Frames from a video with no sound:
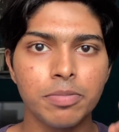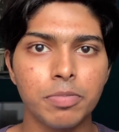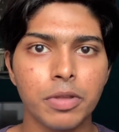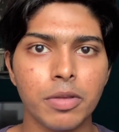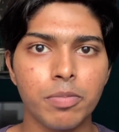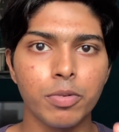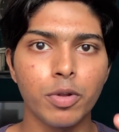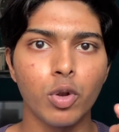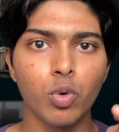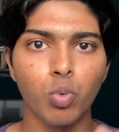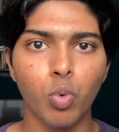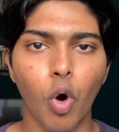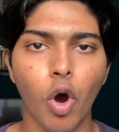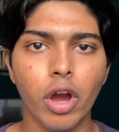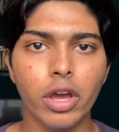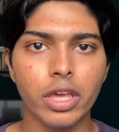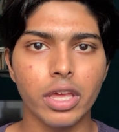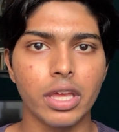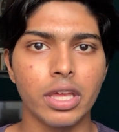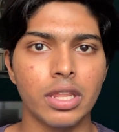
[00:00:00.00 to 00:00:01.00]
people
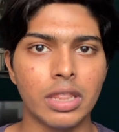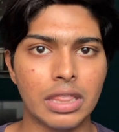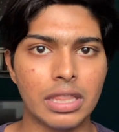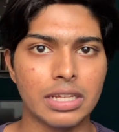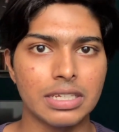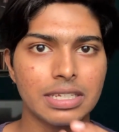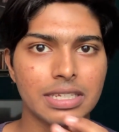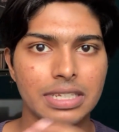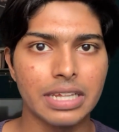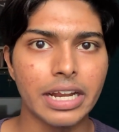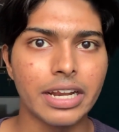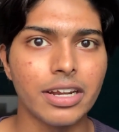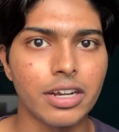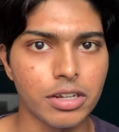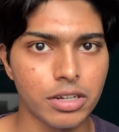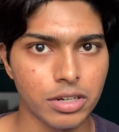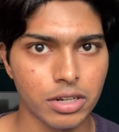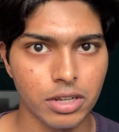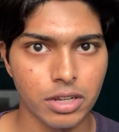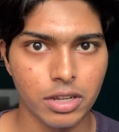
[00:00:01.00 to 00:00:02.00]
walk in the center,